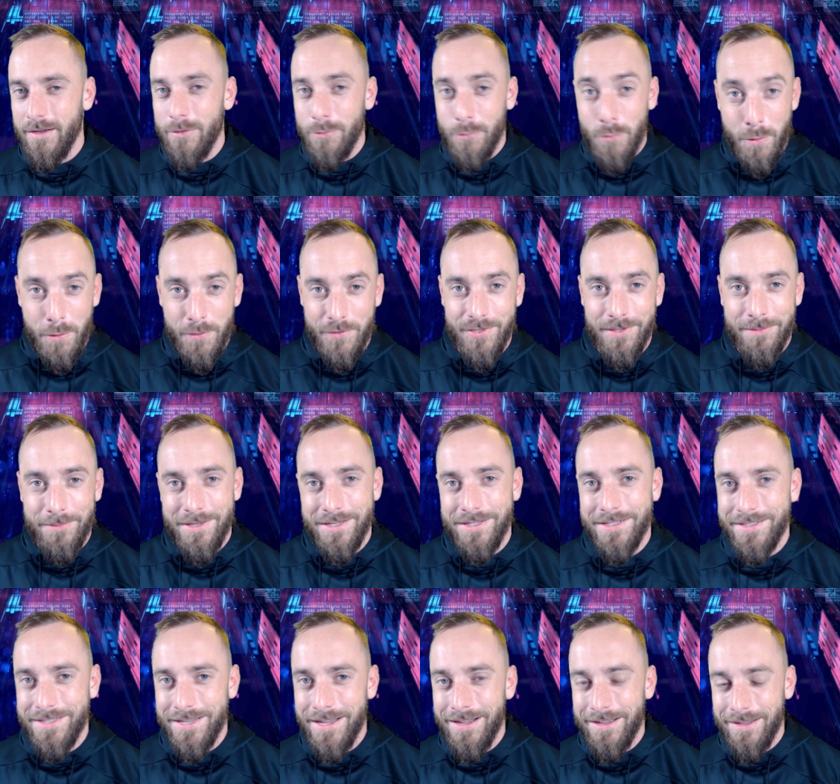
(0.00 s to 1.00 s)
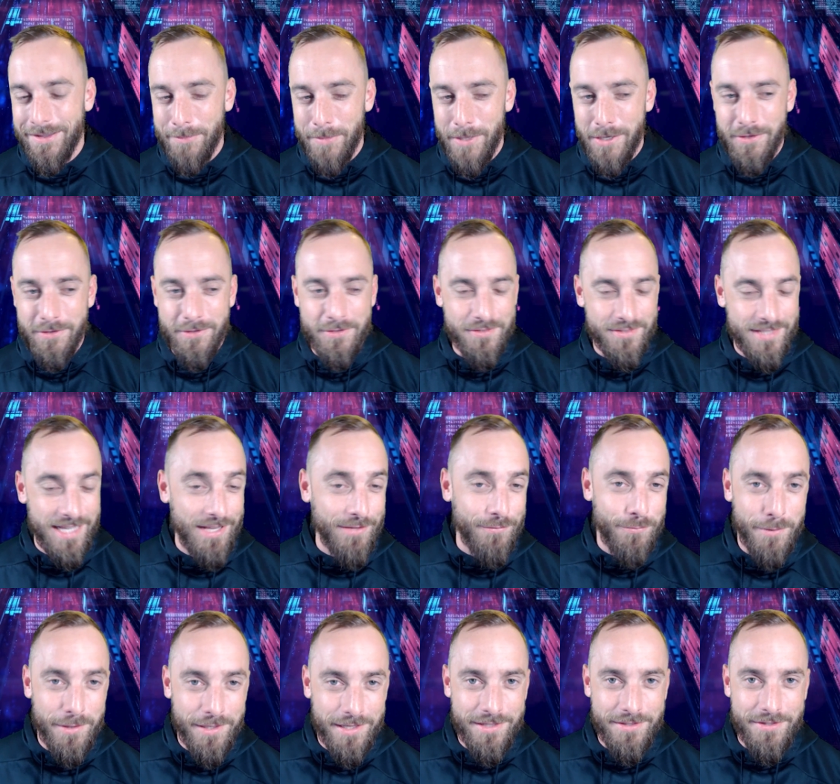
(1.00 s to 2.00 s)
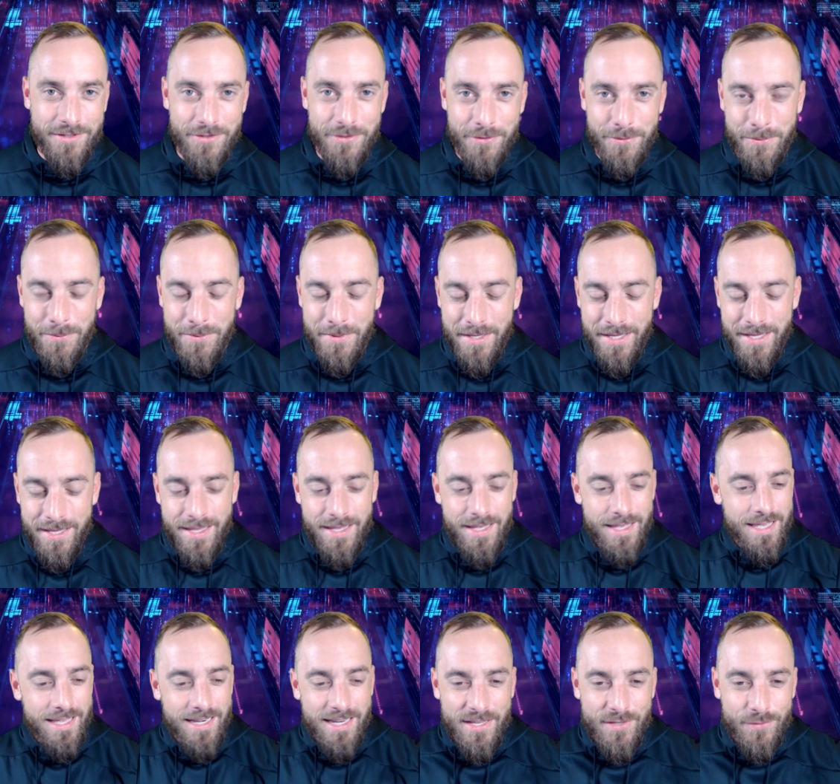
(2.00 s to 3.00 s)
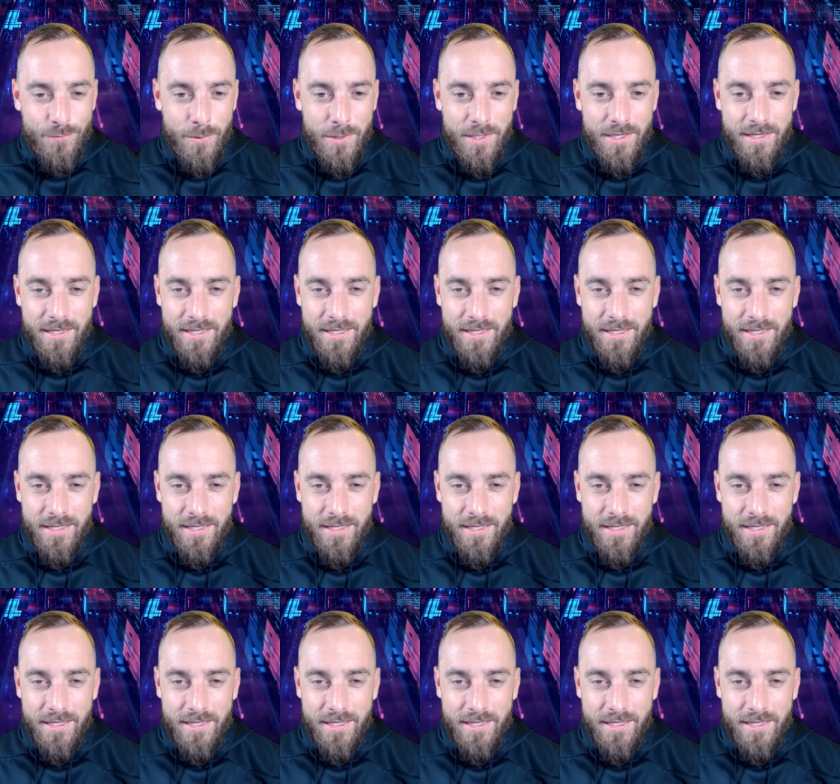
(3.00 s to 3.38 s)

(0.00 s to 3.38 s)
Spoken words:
of course I'm going to talk about it because that's what I do. It is what it